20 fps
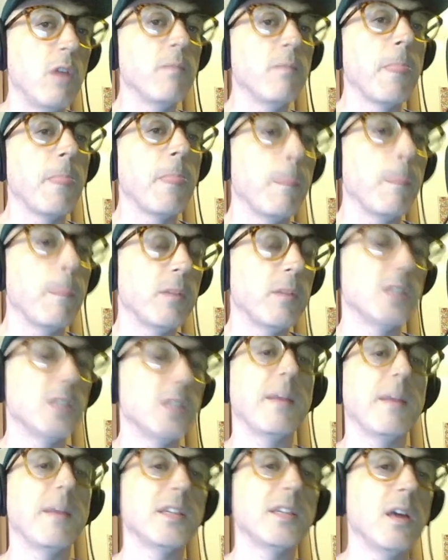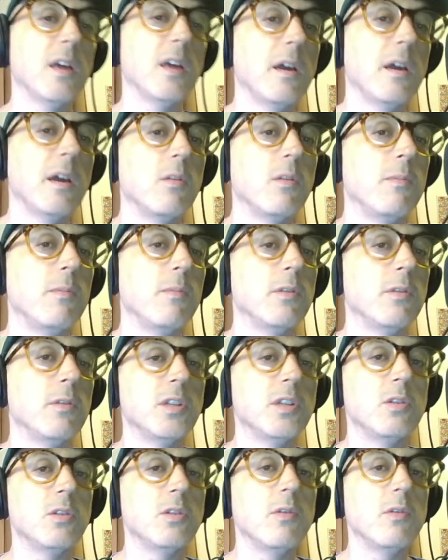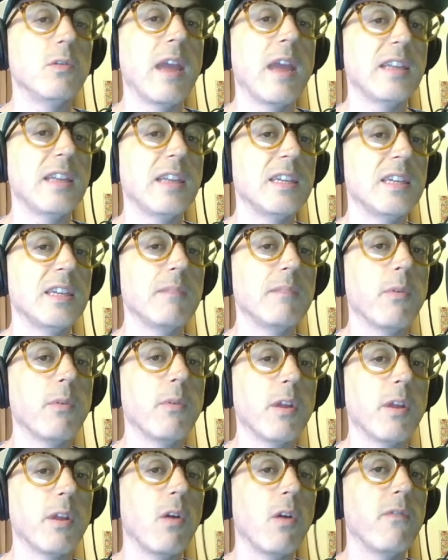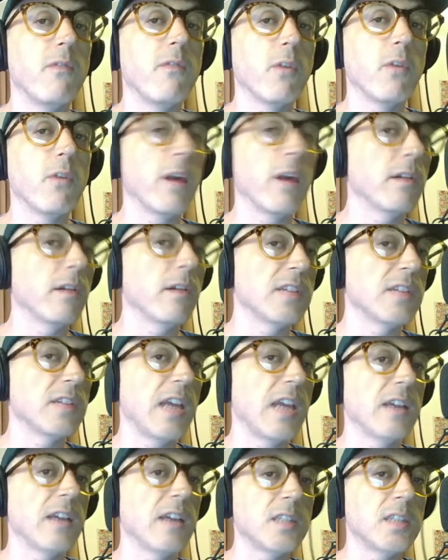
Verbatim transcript: which is based on Ubuntu 18.04 LTS.